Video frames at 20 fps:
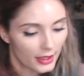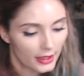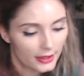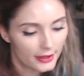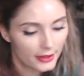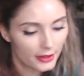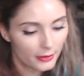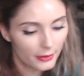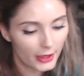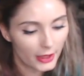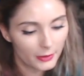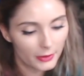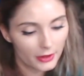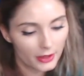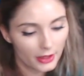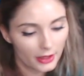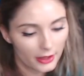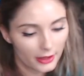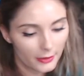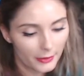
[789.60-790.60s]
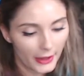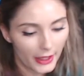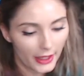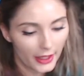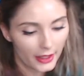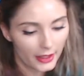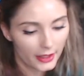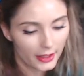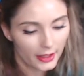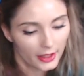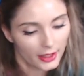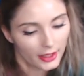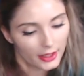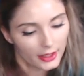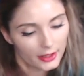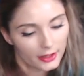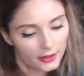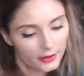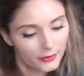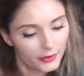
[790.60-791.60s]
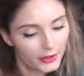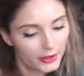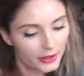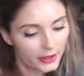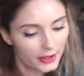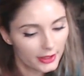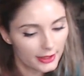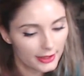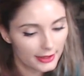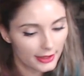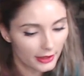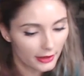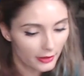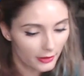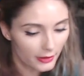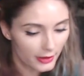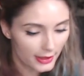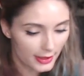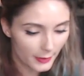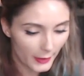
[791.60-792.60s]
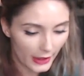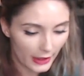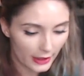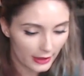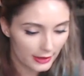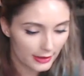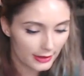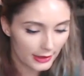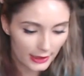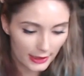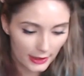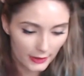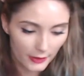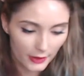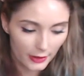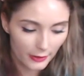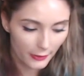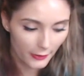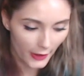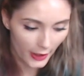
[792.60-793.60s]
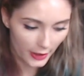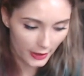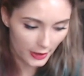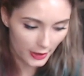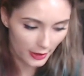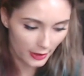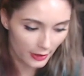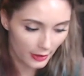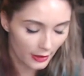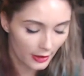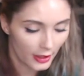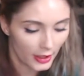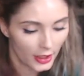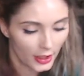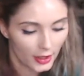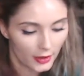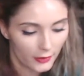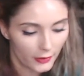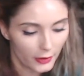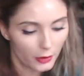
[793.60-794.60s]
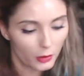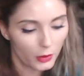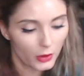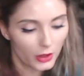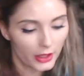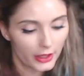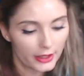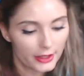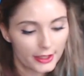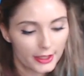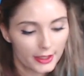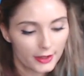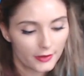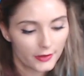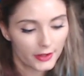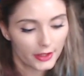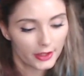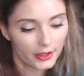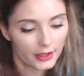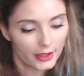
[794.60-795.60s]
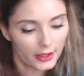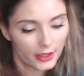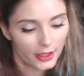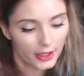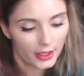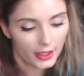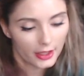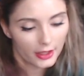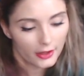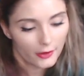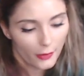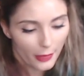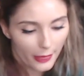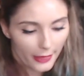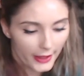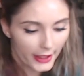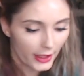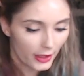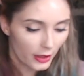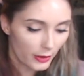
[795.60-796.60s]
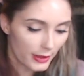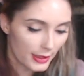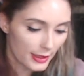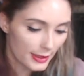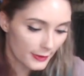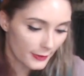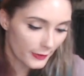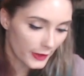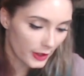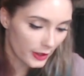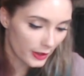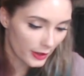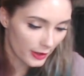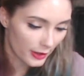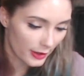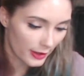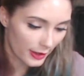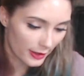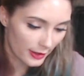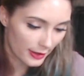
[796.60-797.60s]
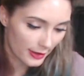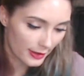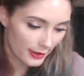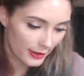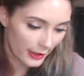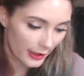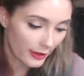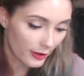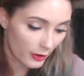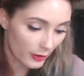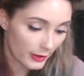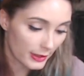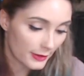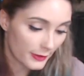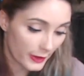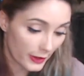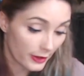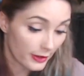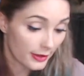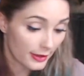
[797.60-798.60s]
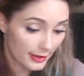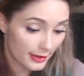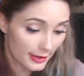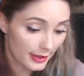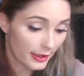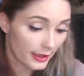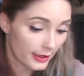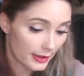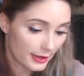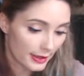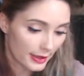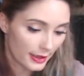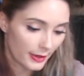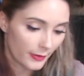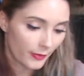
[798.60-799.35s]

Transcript: Doomhammer nodded back, feeling a sudden respect and even affection for the one-eyed chieftain. He had always feared and disliked.